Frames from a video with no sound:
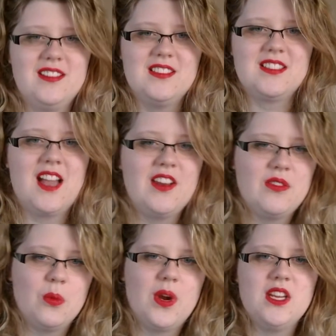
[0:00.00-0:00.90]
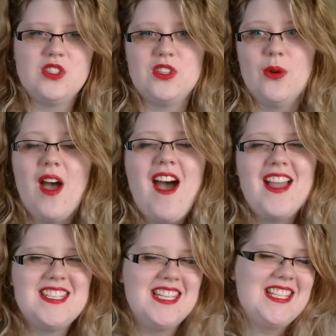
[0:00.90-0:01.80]
it's kind of the way you show,
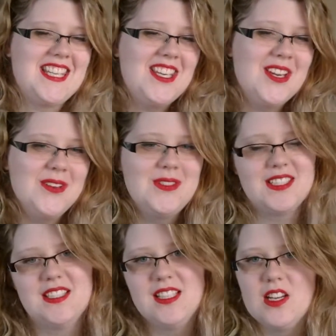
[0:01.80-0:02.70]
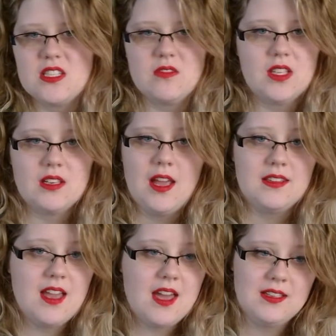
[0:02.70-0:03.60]
"Oh, she's cute," or something
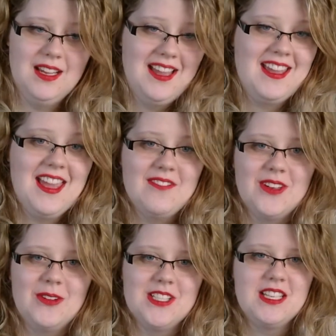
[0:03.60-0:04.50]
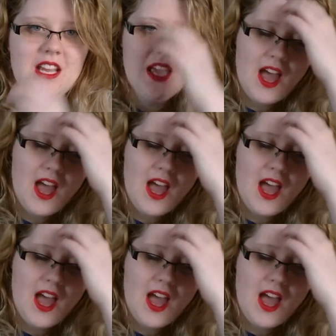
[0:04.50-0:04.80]
like that. I have no idea.